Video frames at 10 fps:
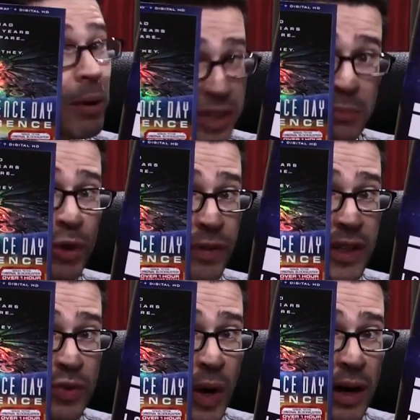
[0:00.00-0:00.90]
but the
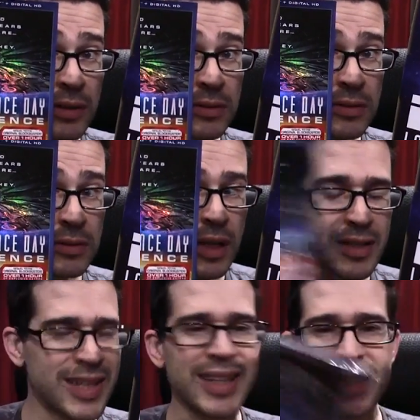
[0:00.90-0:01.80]
movie as well.
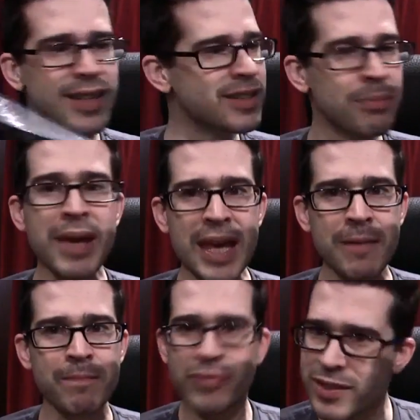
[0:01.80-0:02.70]
See, to me,